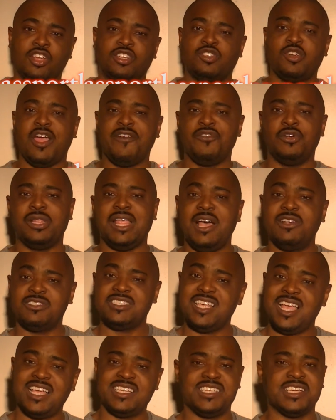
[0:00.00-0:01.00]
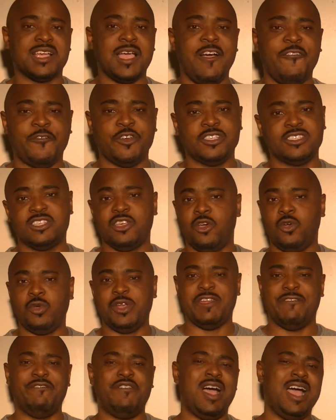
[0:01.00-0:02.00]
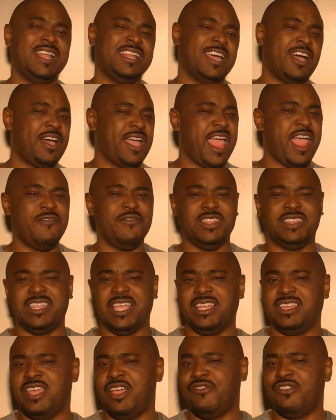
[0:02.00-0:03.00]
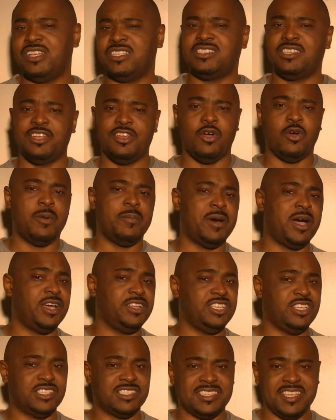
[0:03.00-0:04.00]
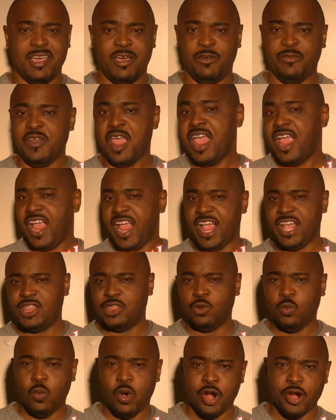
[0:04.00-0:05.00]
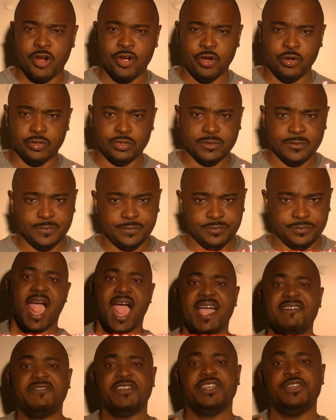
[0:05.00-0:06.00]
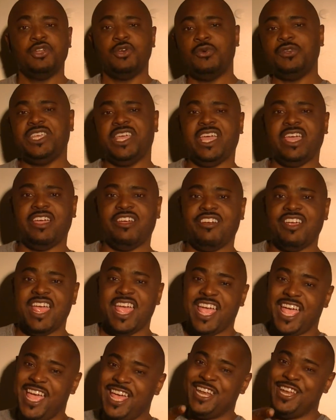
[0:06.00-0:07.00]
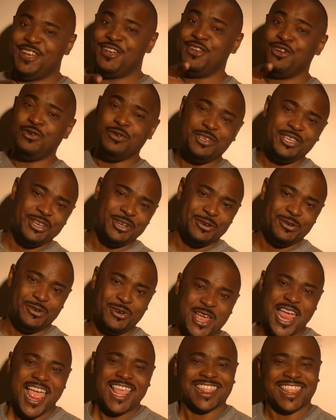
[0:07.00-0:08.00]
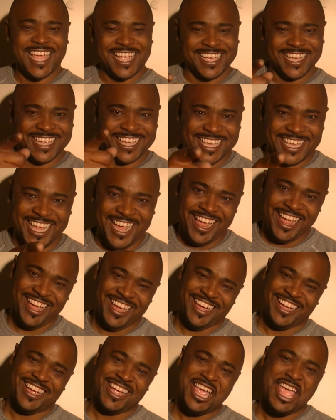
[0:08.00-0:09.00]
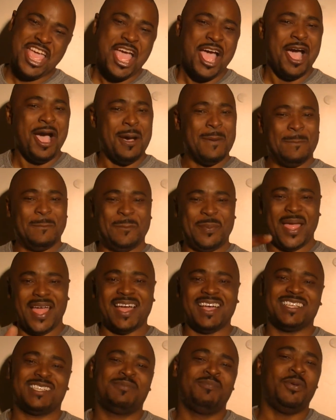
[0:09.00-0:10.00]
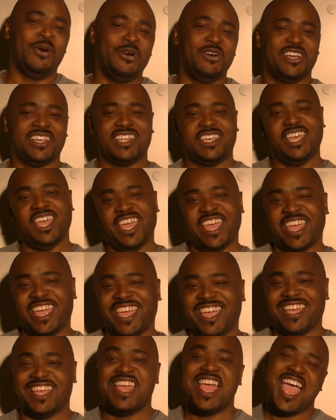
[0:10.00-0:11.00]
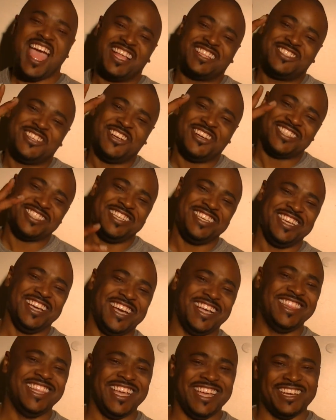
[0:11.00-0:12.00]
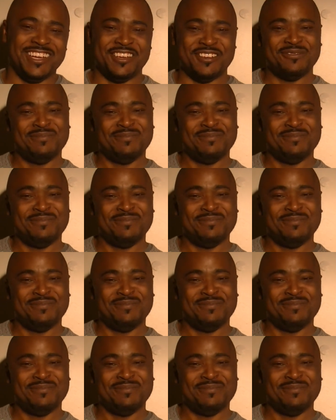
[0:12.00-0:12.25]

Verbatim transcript: Travel outside your comfort zone and find out everything there is to know about yourself and the world. Have a new year and a new you like a king, a passport king. Talk to y'all later.